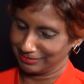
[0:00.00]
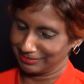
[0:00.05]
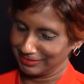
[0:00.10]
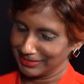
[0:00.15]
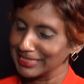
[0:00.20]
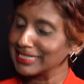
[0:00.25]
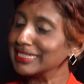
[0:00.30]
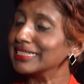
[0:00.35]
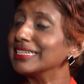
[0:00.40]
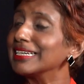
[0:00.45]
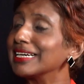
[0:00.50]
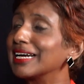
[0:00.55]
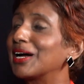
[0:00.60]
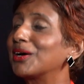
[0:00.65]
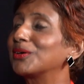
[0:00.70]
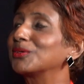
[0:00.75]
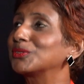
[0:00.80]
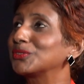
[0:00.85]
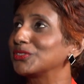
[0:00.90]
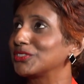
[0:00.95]
learning
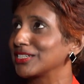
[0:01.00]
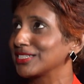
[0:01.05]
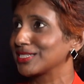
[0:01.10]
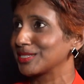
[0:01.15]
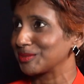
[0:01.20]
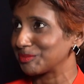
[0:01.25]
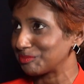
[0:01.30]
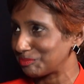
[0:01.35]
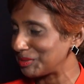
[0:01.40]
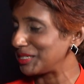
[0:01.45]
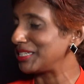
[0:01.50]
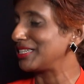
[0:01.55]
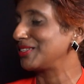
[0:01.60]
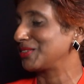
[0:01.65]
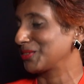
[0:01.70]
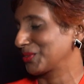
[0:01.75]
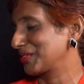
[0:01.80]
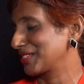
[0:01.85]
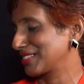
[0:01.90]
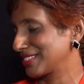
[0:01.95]
how to just
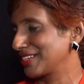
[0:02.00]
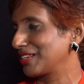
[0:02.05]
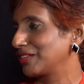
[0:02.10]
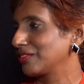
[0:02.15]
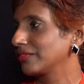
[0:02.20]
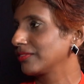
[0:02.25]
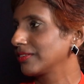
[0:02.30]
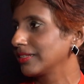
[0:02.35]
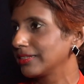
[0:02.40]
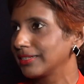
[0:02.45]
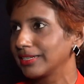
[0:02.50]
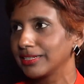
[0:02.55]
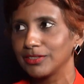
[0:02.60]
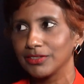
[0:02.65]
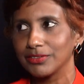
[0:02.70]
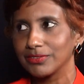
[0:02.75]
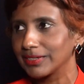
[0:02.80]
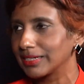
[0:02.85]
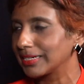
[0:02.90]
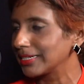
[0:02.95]
be yourself. And then
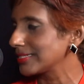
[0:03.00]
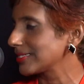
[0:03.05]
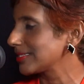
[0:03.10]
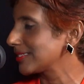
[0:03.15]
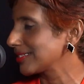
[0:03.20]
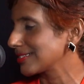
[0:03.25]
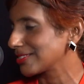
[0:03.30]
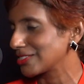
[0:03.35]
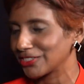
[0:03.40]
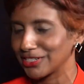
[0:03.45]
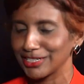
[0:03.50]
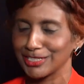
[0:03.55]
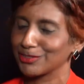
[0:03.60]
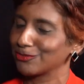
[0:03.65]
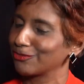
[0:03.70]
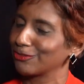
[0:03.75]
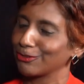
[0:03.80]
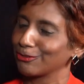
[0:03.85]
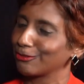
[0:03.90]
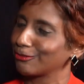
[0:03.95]
you realize things
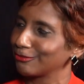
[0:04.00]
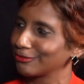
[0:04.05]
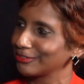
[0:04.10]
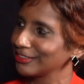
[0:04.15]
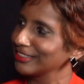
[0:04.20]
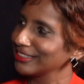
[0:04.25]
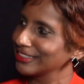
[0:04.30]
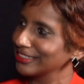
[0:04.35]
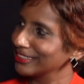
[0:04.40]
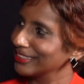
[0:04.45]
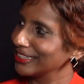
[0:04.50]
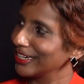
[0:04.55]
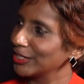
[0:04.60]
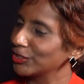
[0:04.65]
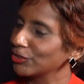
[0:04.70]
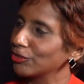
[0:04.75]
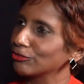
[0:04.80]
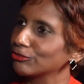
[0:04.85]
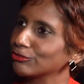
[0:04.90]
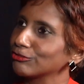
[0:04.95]
just flow
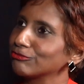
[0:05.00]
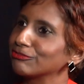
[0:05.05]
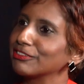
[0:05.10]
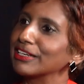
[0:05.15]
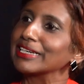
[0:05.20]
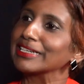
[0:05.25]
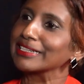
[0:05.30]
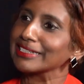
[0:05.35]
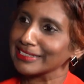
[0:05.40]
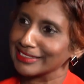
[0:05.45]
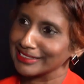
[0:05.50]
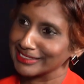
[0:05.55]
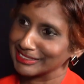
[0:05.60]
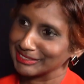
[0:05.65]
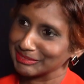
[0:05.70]
and not to fake it.